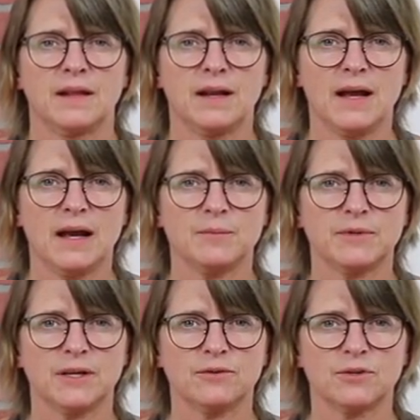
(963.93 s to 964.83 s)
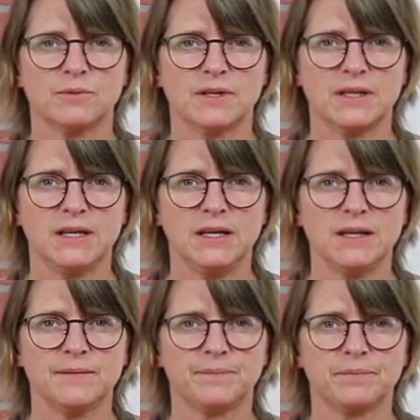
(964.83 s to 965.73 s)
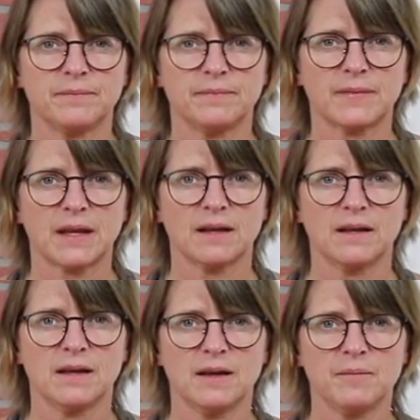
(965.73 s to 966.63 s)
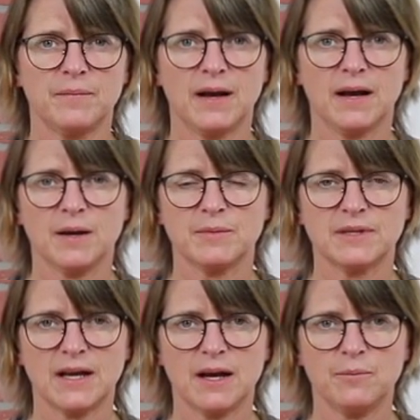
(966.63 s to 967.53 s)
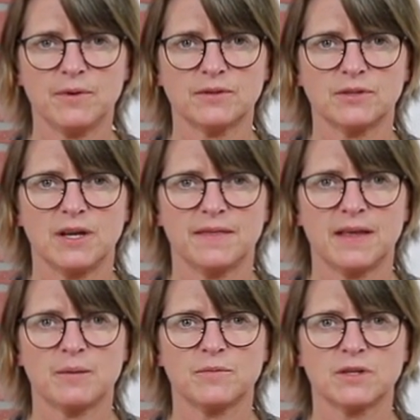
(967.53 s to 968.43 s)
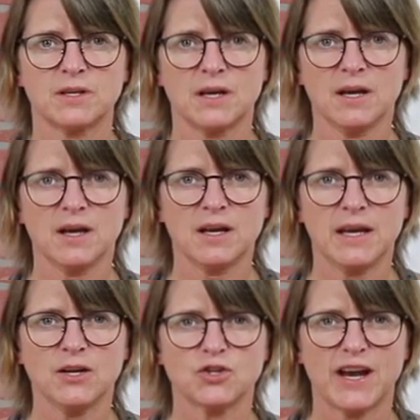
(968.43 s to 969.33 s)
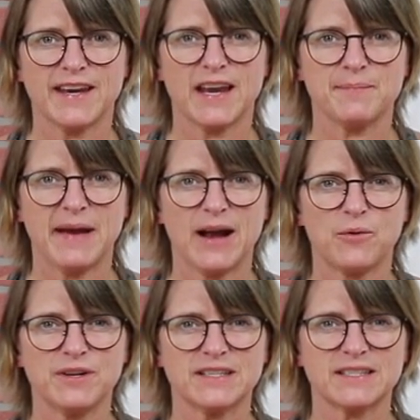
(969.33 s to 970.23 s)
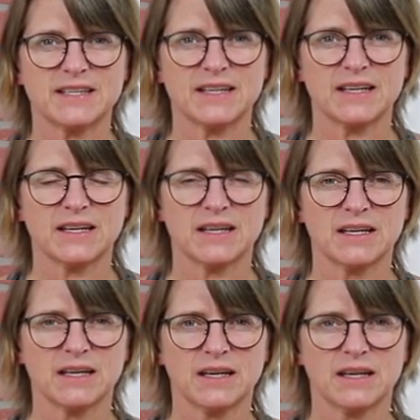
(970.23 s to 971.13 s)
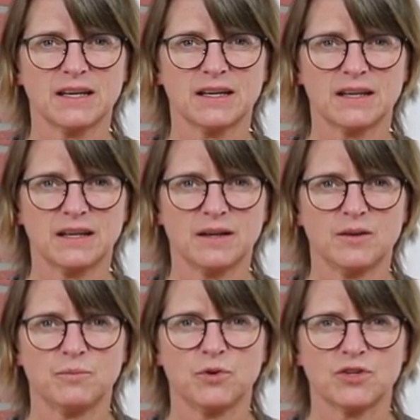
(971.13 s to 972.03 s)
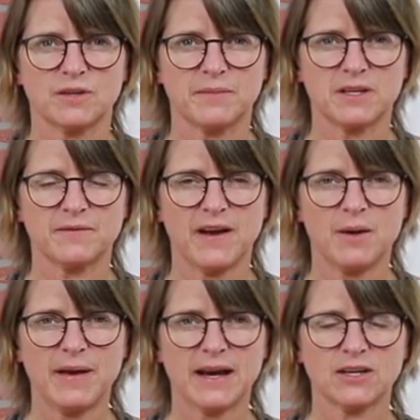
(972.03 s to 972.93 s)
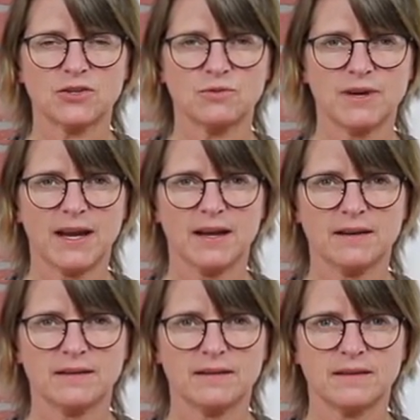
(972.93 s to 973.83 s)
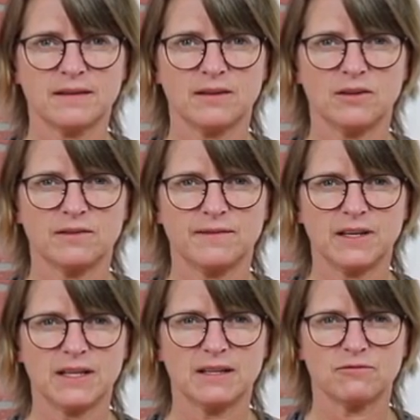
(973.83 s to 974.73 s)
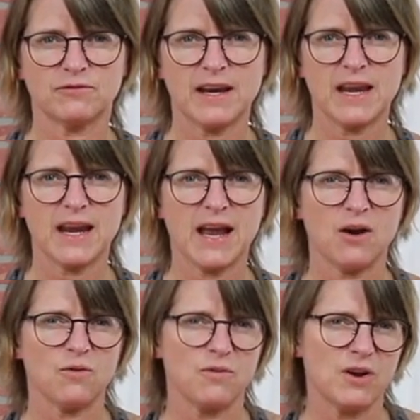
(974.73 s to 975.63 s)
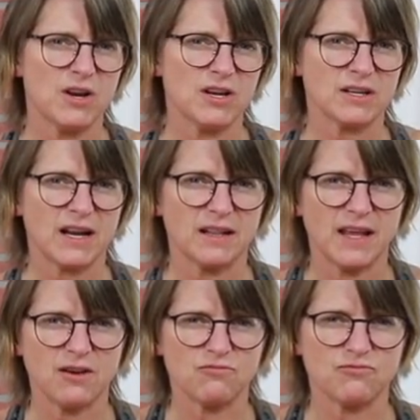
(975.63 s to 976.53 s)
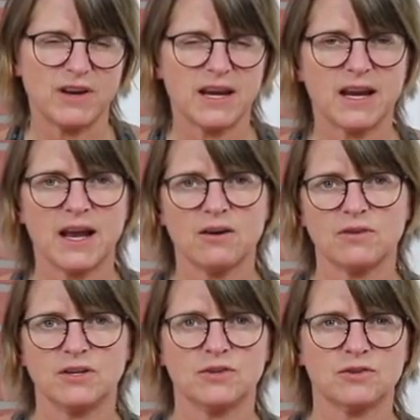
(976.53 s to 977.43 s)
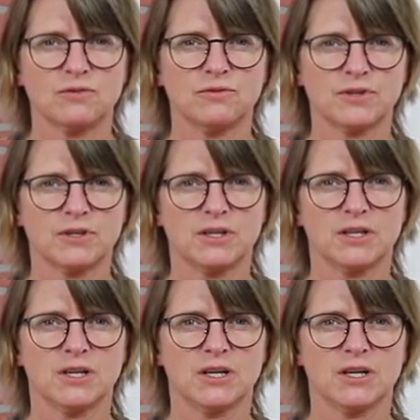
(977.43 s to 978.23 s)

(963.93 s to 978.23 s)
And then arms out to a T. Palms up, so your thumbs hitchhiking backwards. Push them as far back as you can. You'll feel it ringing out, kind of like ringing out in your shoulder.